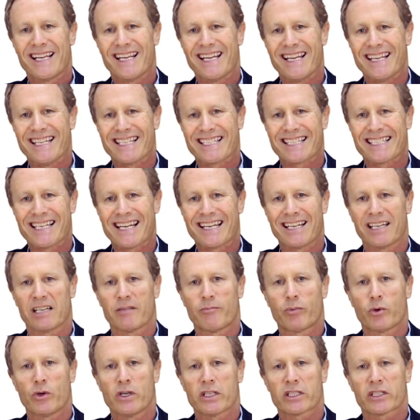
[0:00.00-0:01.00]
Instead, it
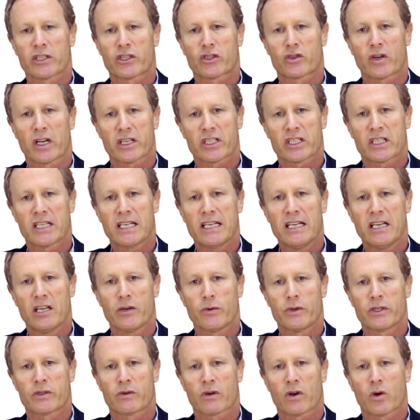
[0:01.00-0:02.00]
appoints a trustee
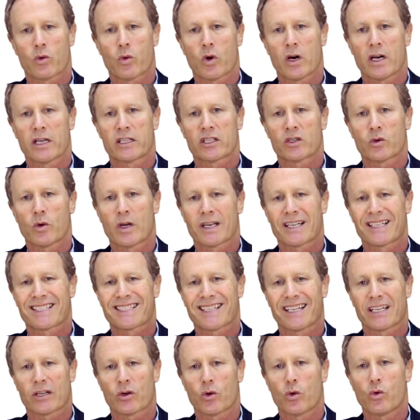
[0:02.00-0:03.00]
who is required to
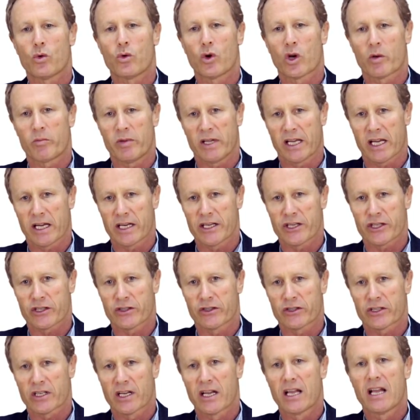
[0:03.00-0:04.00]
undertake all
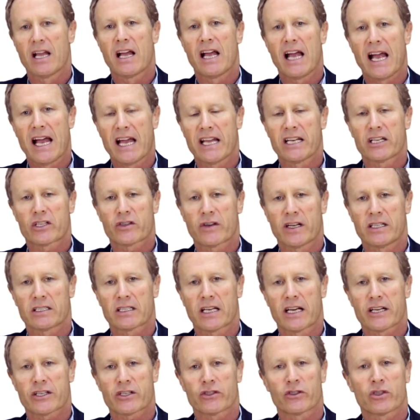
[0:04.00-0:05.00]
obligations and
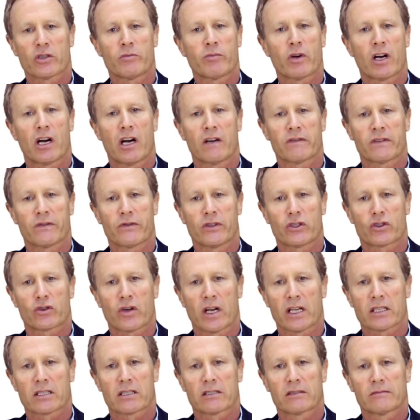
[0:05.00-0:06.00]
transactions on behalf of the
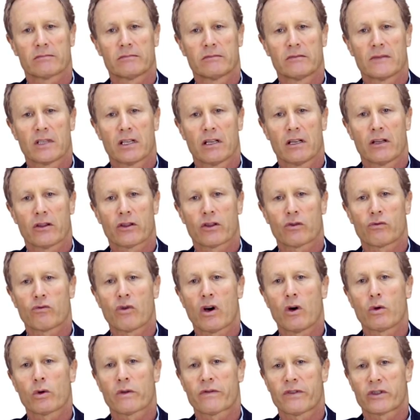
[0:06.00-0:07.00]
trust. The
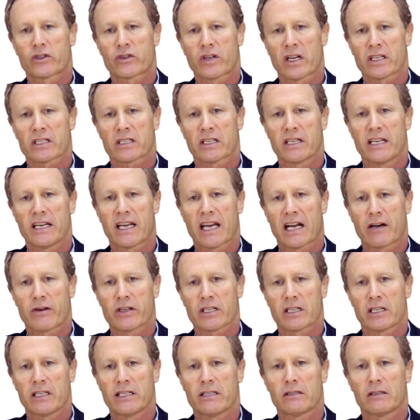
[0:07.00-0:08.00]
role of the trustee
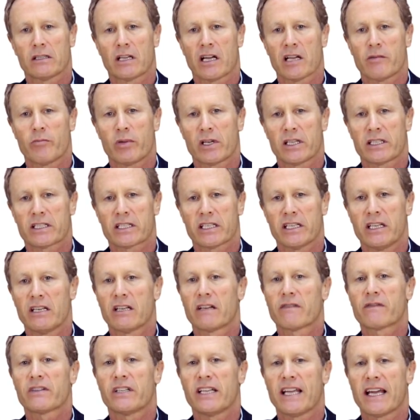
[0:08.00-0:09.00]
carries legal liability
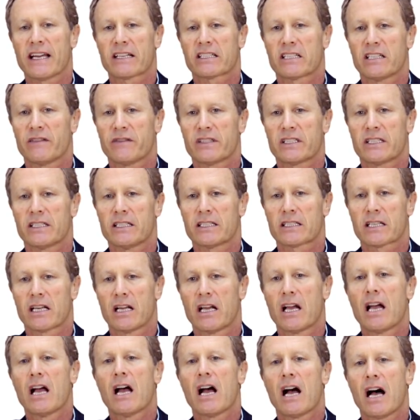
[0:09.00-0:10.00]
for the activities
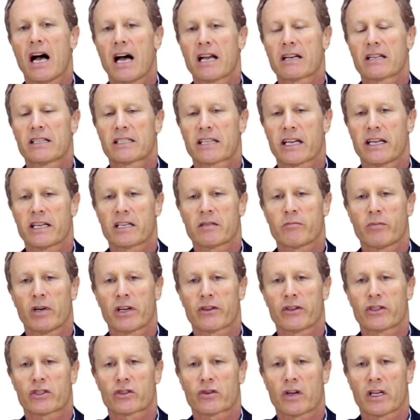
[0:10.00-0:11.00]
undertaken by
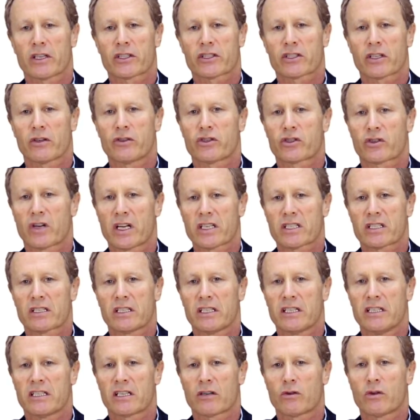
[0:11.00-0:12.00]
the trust, so
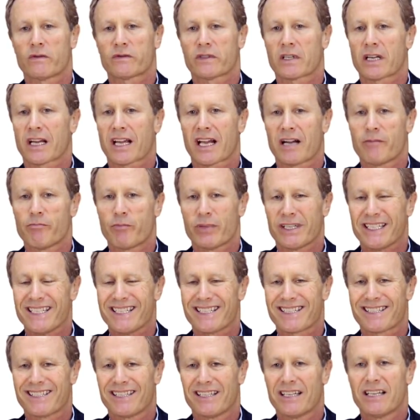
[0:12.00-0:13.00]
trustees are often
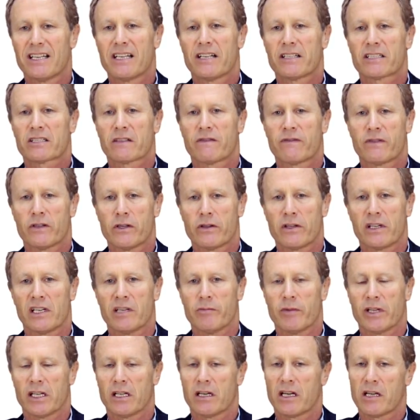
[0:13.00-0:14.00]
companies to further
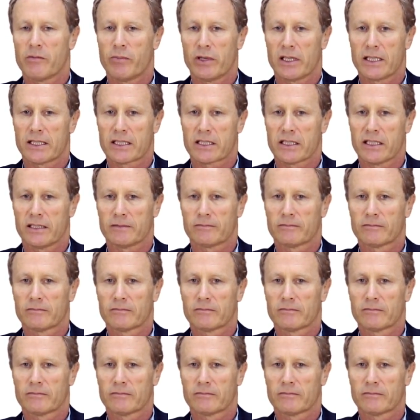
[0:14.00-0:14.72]
limit liability.